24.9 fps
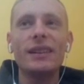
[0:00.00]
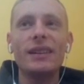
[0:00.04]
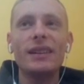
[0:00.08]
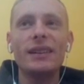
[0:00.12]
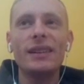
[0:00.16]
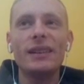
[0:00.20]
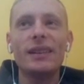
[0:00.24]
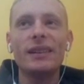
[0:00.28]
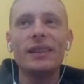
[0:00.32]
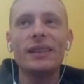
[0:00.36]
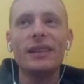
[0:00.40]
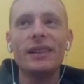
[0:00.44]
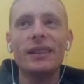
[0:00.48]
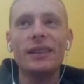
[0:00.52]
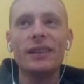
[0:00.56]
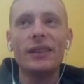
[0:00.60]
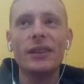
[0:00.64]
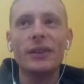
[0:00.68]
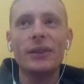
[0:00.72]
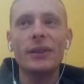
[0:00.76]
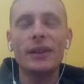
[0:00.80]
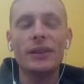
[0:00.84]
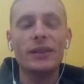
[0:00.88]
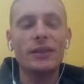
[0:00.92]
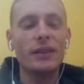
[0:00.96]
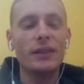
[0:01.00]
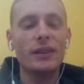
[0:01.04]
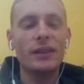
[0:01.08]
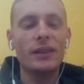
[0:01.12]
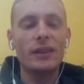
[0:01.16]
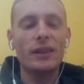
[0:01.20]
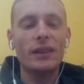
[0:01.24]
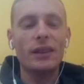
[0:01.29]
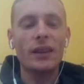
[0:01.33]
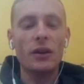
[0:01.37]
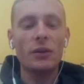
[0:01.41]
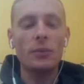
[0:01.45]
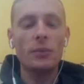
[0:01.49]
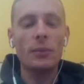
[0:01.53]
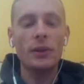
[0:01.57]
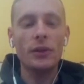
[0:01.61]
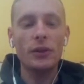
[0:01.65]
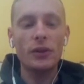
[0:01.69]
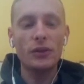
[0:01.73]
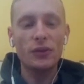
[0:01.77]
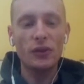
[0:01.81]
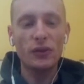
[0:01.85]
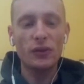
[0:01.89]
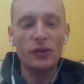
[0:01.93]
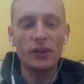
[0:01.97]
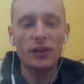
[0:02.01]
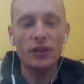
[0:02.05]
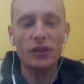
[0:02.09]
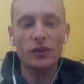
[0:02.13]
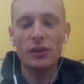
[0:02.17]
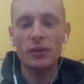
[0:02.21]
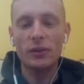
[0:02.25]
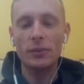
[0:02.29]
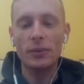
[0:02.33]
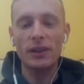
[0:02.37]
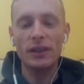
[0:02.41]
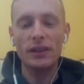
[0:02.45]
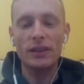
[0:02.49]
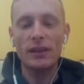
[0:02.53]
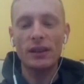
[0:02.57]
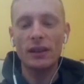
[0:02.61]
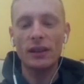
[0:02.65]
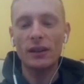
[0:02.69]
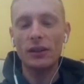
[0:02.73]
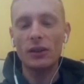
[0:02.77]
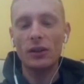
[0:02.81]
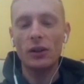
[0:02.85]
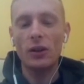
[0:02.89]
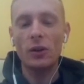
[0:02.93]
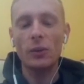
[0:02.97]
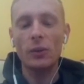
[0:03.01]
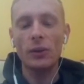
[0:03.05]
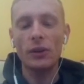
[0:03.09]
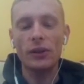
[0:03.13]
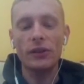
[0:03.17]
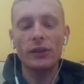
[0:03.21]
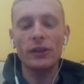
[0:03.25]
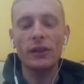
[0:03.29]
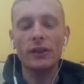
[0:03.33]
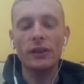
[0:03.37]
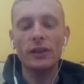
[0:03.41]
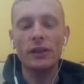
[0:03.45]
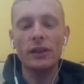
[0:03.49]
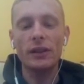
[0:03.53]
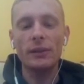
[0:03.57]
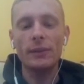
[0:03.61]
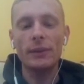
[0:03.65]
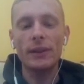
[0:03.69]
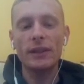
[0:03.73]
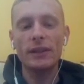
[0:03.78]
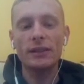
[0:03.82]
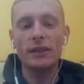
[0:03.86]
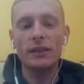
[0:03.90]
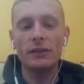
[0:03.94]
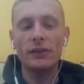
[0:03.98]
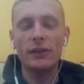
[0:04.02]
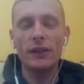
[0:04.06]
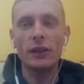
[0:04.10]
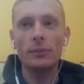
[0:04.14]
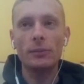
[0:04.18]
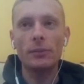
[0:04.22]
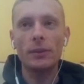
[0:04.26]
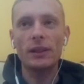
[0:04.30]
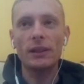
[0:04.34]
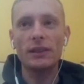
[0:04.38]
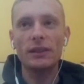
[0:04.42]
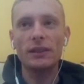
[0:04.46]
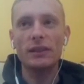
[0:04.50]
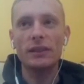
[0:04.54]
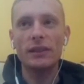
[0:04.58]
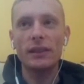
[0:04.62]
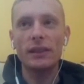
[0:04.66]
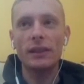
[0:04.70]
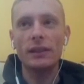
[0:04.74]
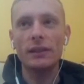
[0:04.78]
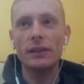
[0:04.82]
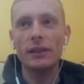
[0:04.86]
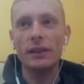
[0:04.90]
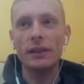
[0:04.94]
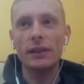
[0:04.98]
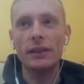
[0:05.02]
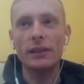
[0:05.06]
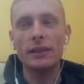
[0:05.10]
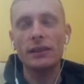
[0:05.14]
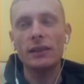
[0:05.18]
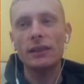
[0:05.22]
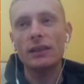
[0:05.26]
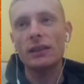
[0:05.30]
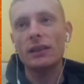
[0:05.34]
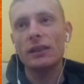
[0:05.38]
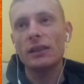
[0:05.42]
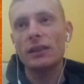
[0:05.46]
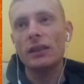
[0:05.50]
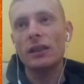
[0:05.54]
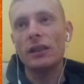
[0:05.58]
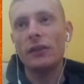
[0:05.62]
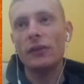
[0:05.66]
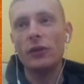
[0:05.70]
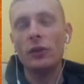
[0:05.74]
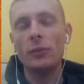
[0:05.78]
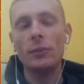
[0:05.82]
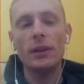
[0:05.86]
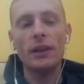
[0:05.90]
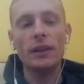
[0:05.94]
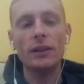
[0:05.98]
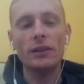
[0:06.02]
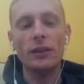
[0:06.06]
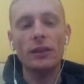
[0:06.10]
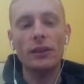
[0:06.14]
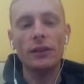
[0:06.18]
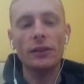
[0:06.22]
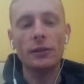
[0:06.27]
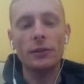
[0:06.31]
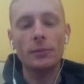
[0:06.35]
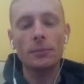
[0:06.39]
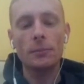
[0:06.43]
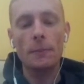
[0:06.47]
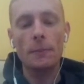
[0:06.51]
uh, in the US that would be useful for this run, but it's not at all worth it uh, because the final bosses take like a few minutes longer.